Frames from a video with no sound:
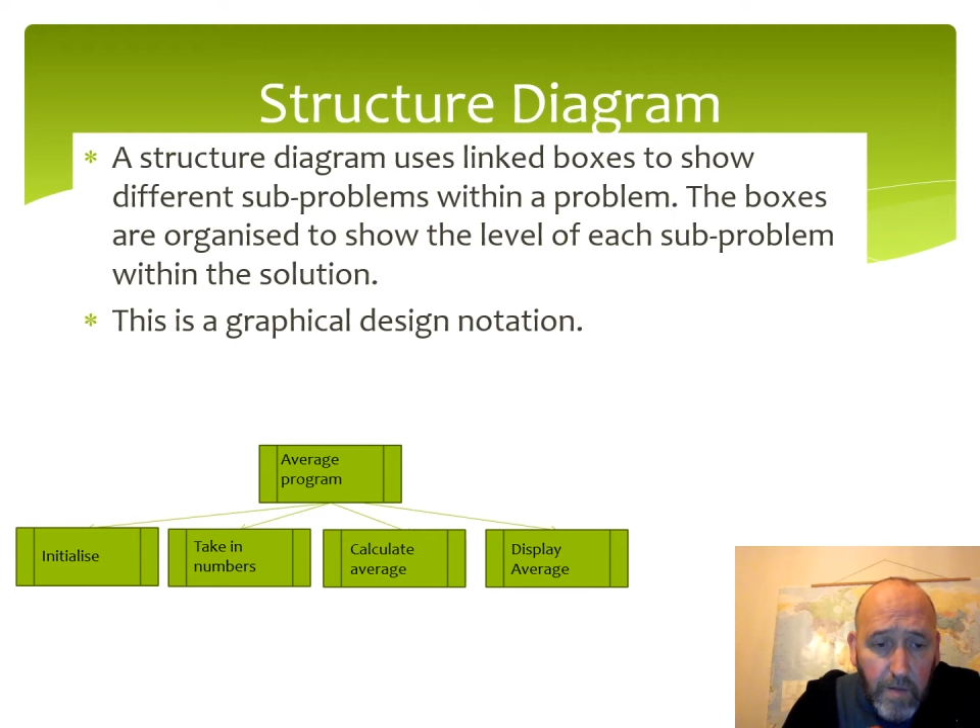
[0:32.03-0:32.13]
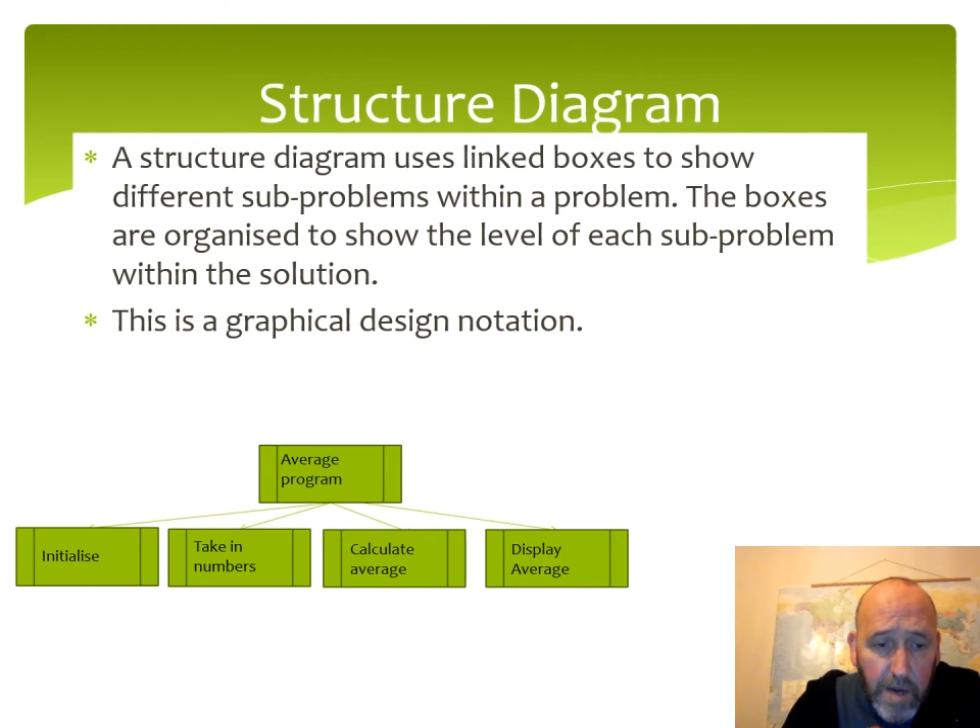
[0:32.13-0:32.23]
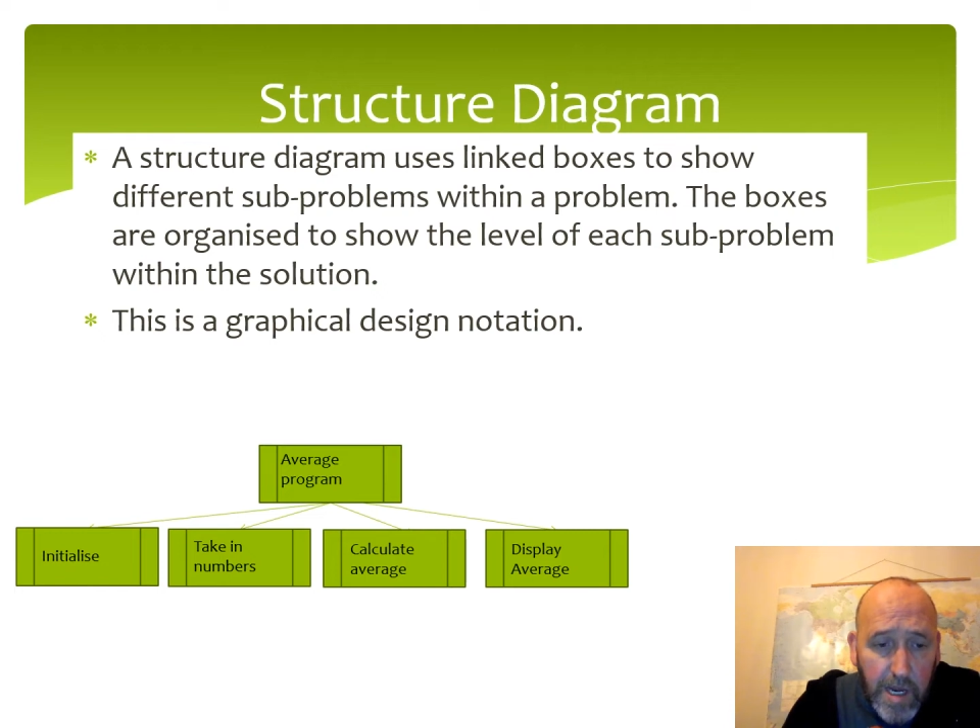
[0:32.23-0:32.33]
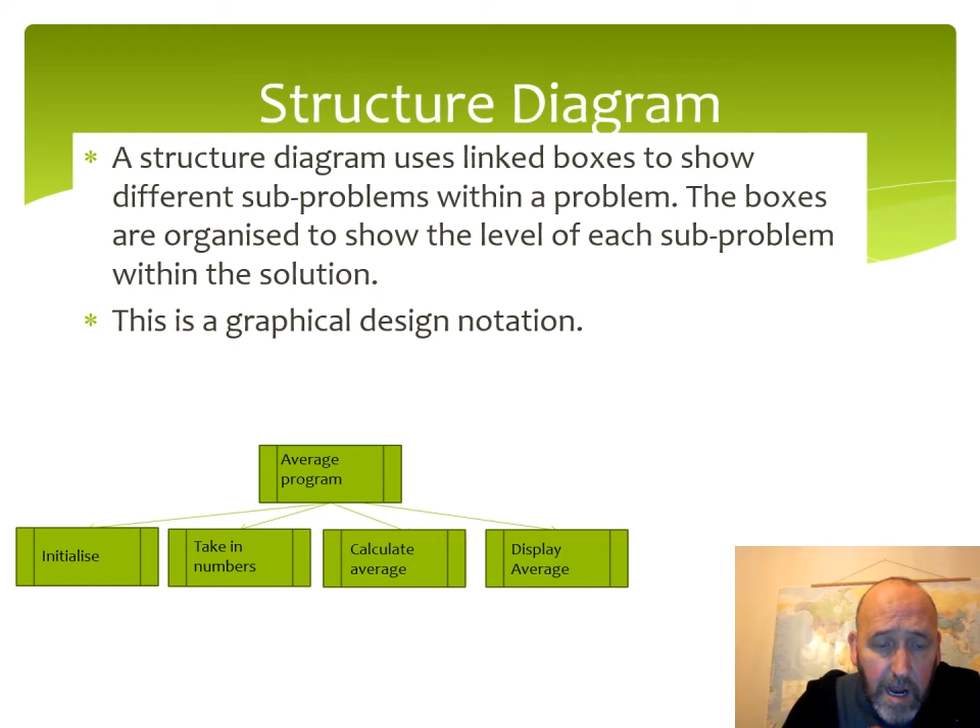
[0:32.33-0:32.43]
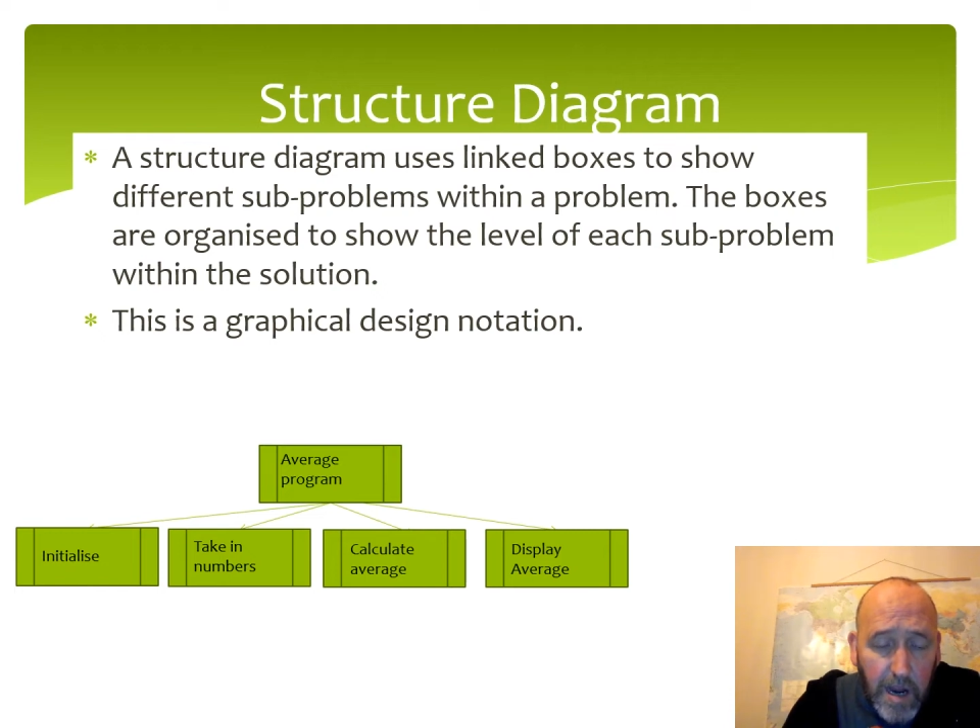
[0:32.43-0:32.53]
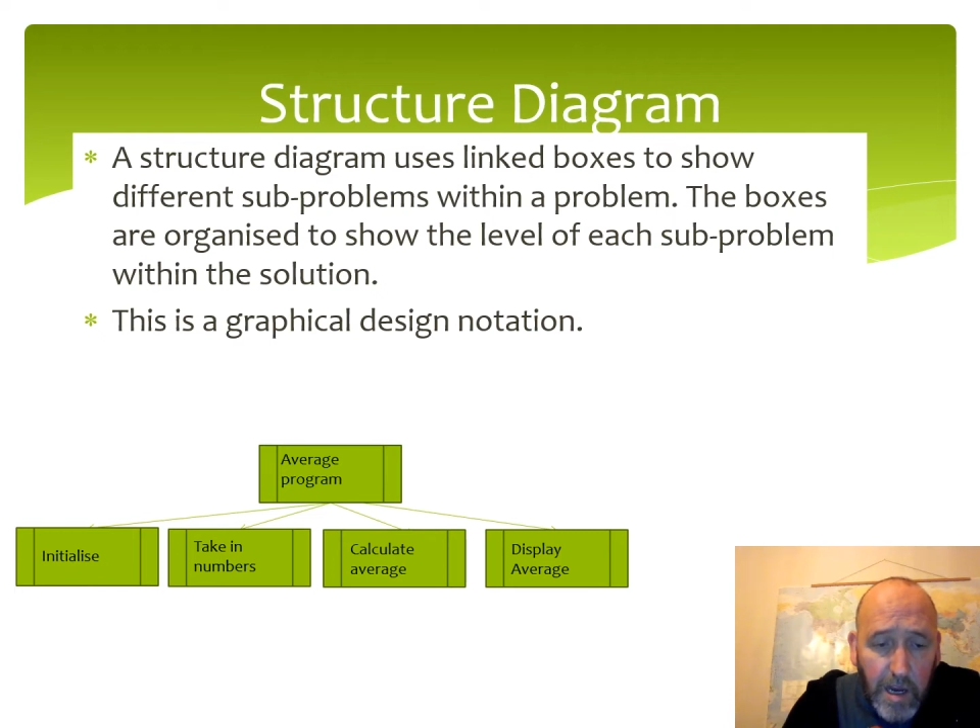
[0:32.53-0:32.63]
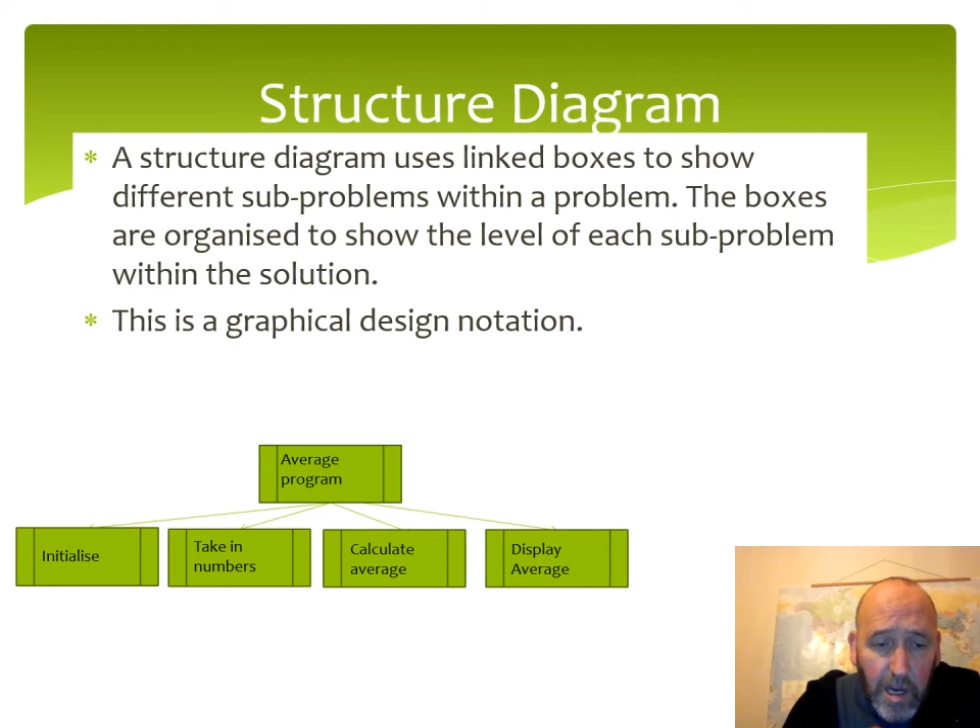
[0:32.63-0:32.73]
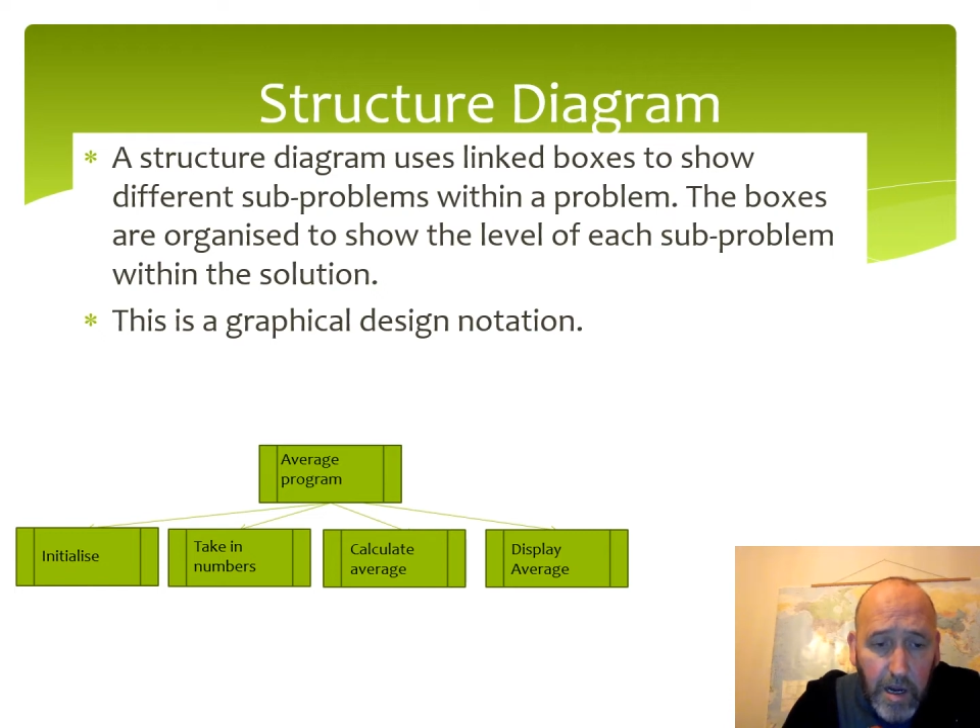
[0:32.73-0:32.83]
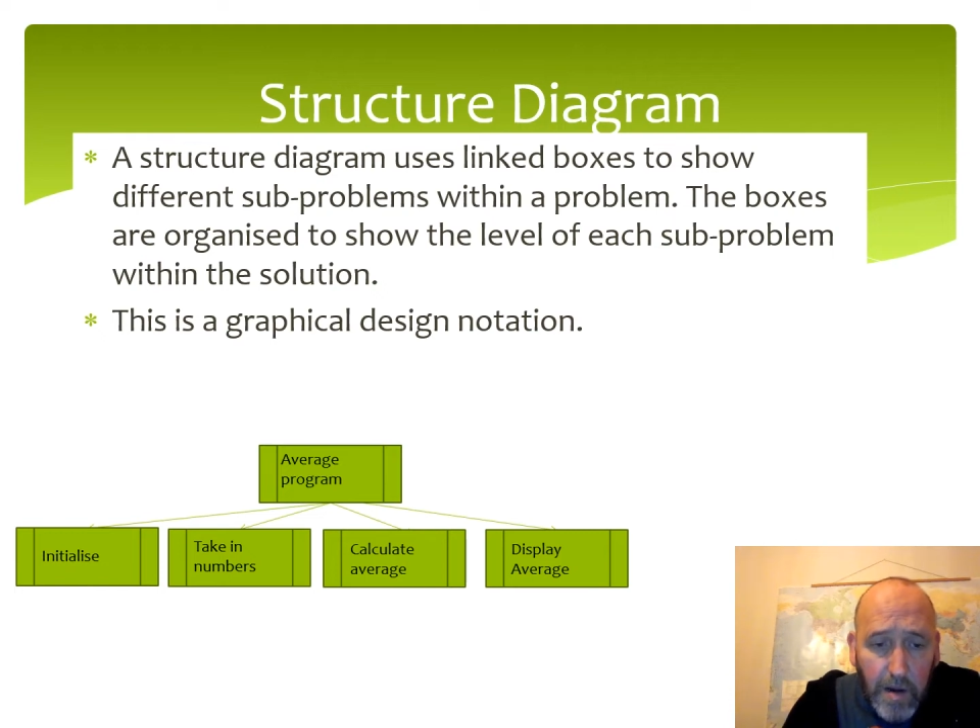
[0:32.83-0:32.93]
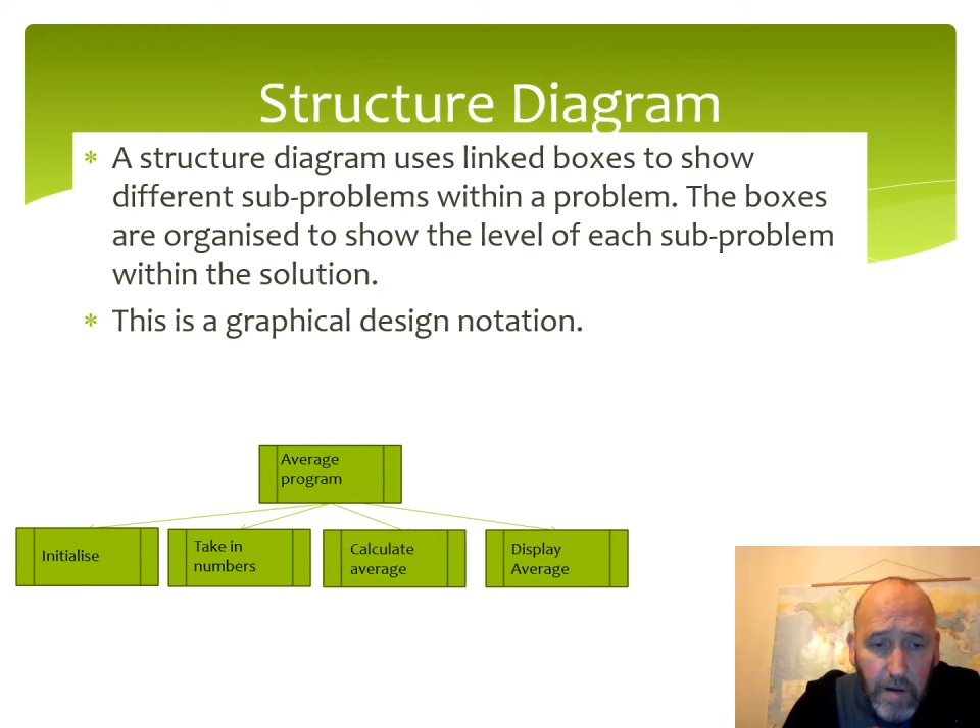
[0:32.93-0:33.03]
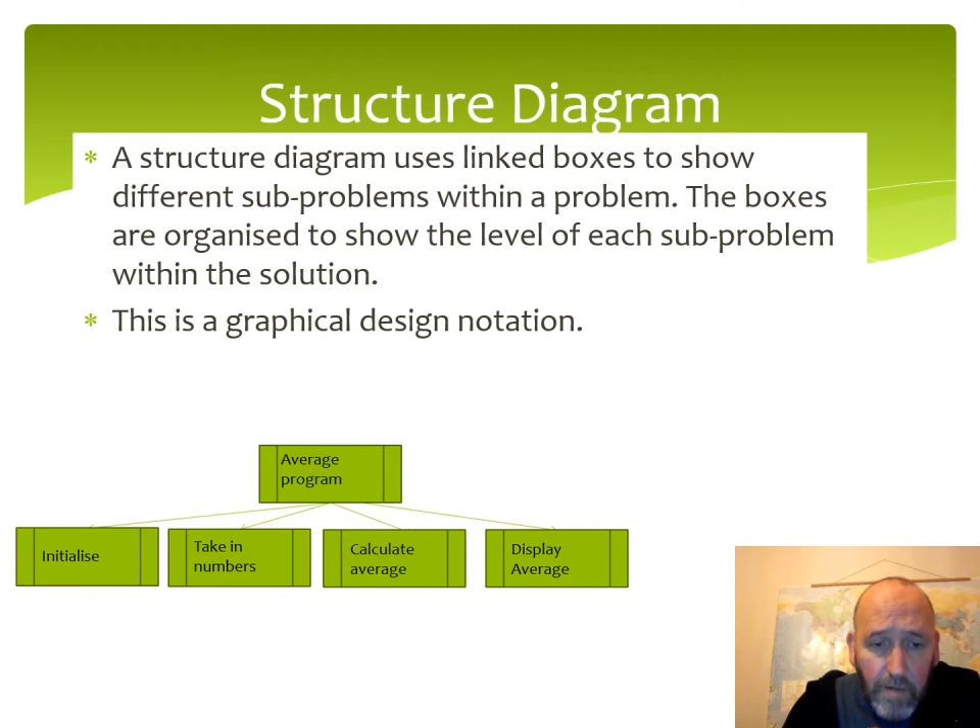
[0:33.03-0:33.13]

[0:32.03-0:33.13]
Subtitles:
We start here,